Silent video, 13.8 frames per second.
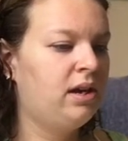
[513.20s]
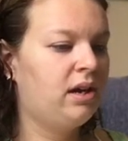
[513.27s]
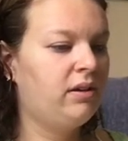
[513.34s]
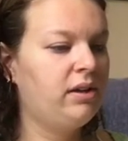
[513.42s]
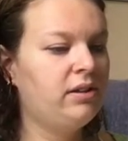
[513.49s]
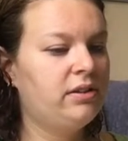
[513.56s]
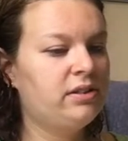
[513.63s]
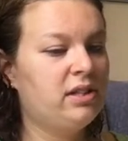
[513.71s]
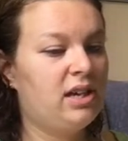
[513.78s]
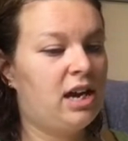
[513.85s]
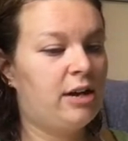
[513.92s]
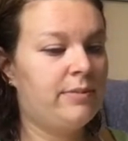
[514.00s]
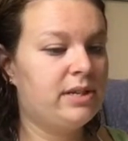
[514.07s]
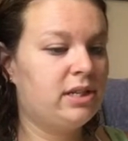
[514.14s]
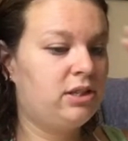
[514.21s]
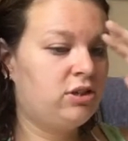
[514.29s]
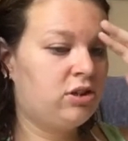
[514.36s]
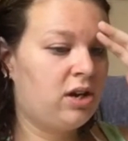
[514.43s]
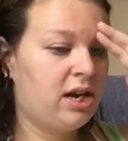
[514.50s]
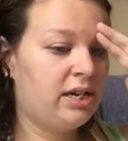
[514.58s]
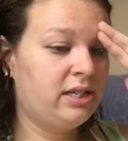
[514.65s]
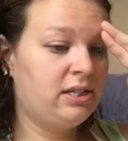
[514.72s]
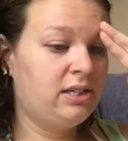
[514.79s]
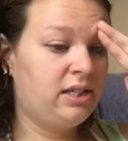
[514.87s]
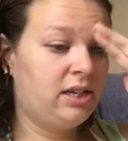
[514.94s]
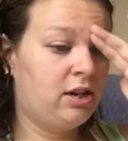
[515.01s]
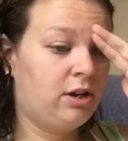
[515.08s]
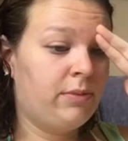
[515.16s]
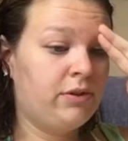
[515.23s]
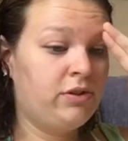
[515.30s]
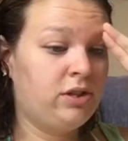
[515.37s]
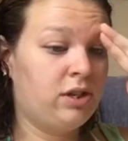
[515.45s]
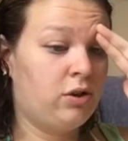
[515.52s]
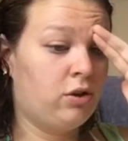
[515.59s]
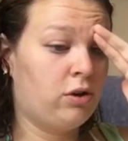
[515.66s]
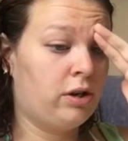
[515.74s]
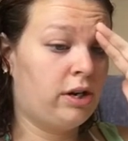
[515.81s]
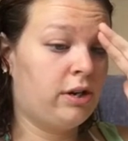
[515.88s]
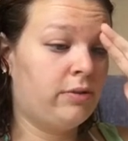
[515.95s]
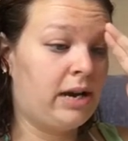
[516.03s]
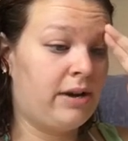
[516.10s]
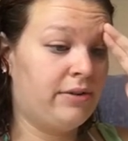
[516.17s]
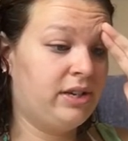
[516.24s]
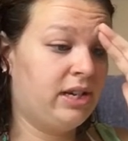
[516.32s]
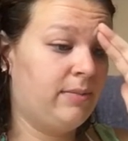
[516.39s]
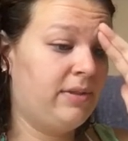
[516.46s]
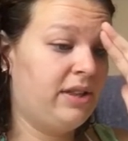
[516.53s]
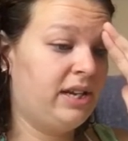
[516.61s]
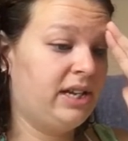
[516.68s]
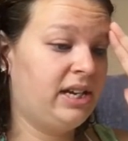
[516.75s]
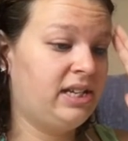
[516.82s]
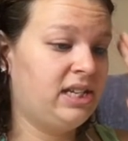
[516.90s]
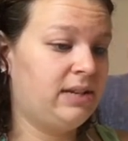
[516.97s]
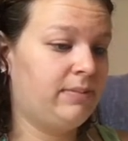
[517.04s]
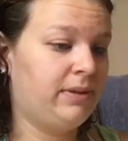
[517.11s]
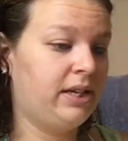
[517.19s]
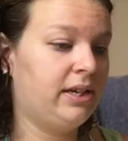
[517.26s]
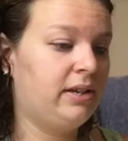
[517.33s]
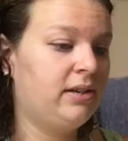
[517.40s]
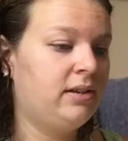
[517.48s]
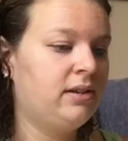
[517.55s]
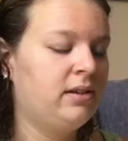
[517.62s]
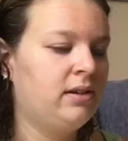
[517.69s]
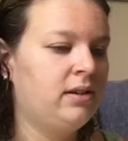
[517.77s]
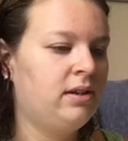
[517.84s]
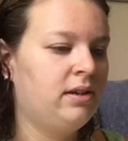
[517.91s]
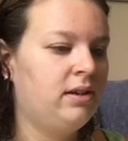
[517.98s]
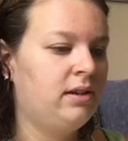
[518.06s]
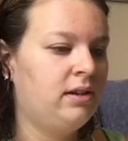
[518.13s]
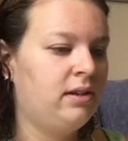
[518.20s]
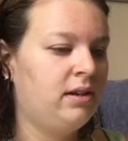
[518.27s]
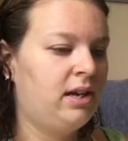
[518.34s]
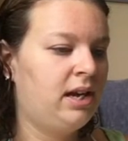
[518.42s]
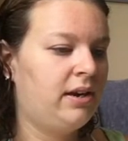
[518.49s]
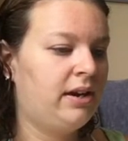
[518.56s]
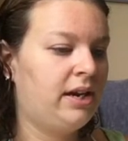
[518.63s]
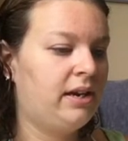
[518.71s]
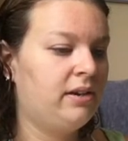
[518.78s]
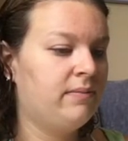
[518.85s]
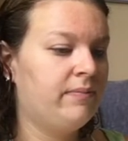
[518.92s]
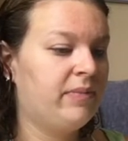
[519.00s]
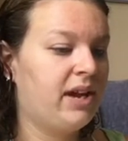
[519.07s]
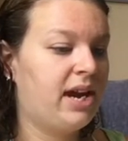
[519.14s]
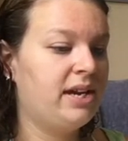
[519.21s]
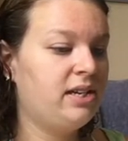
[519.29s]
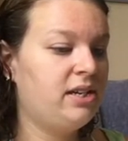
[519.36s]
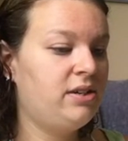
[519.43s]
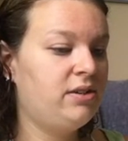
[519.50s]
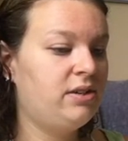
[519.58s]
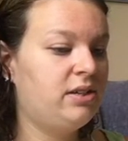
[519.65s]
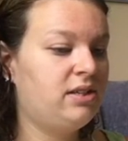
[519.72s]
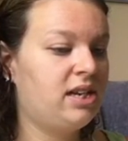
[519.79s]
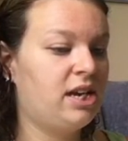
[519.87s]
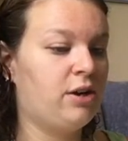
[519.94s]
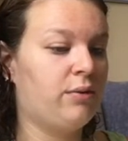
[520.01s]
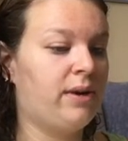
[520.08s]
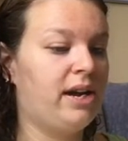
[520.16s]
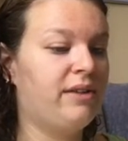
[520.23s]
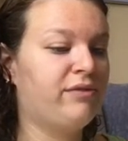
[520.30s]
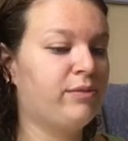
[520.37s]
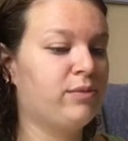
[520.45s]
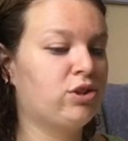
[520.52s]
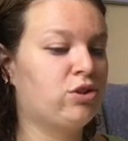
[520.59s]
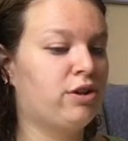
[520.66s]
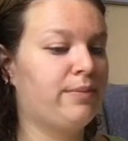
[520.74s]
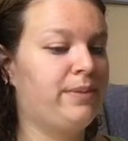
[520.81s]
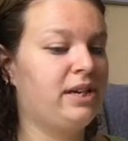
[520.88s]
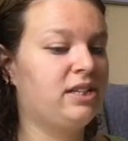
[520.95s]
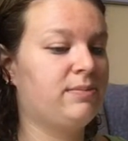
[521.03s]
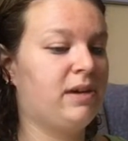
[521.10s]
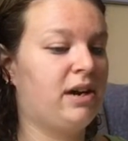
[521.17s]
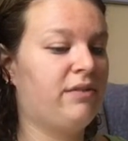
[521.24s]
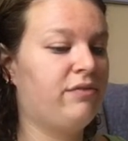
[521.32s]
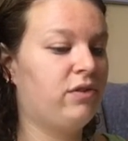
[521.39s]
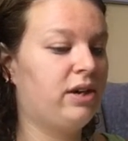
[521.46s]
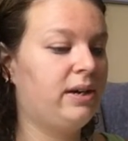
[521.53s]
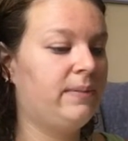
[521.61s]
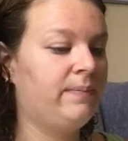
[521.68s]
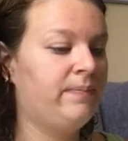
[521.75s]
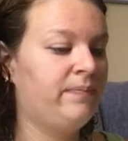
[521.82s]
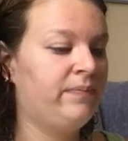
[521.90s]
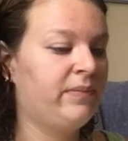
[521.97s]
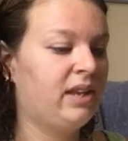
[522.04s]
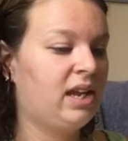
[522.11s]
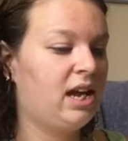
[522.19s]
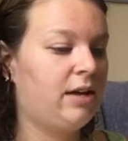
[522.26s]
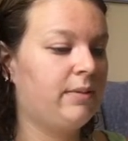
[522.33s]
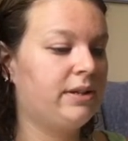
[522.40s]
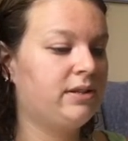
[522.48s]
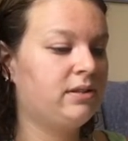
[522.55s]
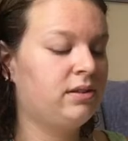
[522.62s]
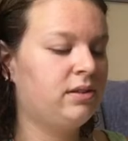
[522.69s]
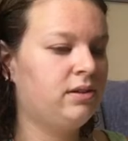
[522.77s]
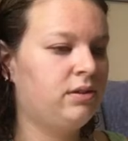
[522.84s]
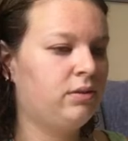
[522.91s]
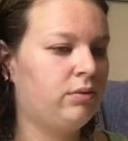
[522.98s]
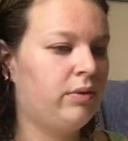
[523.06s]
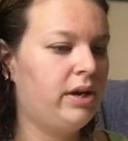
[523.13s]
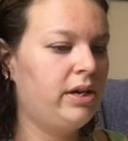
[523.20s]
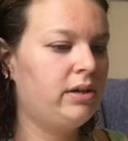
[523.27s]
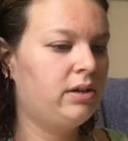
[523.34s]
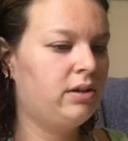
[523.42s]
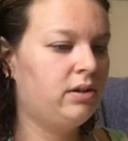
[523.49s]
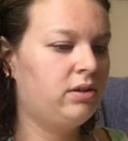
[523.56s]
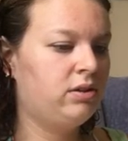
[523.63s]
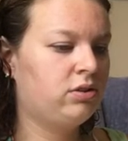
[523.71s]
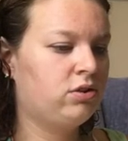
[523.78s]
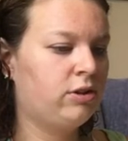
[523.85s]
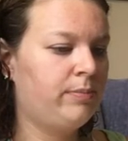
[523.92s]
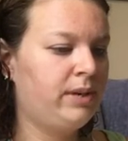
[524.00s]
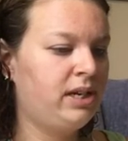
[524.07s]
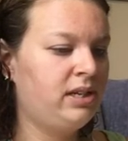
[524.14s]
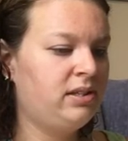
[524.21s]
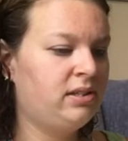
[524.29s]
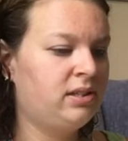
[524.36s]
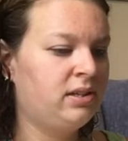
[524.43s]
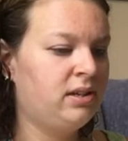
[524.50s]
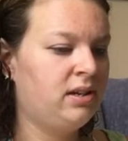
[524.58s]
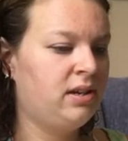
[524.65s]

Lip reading: Harry looks at Albus, trying to see almost an aura around him, thinking deeply. Harry, I need you to stay away from Scorpius Malfoy. Albus, what? Scorpius?